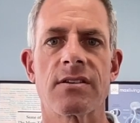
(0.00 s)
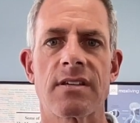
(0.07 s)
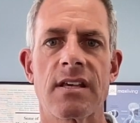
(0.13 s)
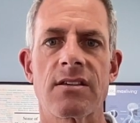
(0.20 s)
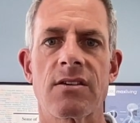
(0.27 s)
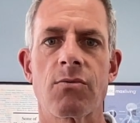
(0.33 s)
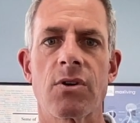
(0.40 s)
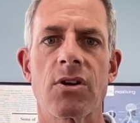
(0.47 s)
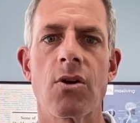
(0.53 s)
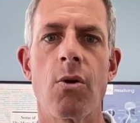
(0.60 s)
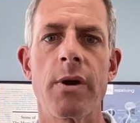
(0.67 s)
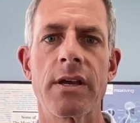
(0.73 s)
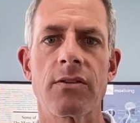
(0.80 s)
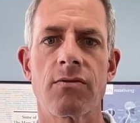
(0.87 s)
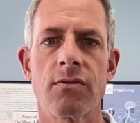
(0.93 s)
is is that we're
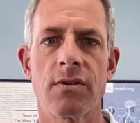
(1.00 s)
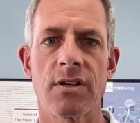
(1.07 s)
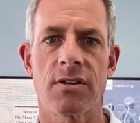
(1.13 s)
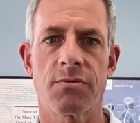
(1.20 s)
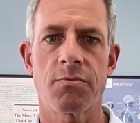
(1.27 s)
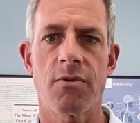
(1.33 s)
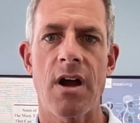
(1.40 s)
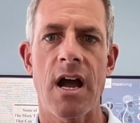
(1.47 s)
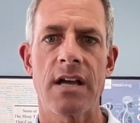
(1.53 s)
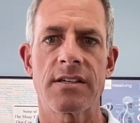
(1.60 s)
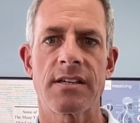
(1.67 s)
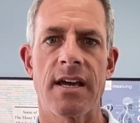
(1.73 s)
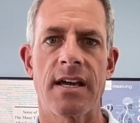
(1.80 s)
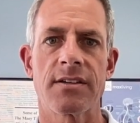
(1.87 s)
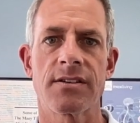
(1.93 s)
going through this
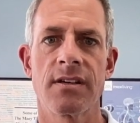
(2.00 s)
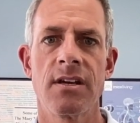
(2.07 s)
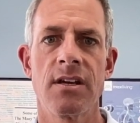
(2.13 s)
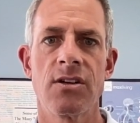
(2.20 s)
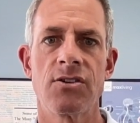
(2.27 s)
process.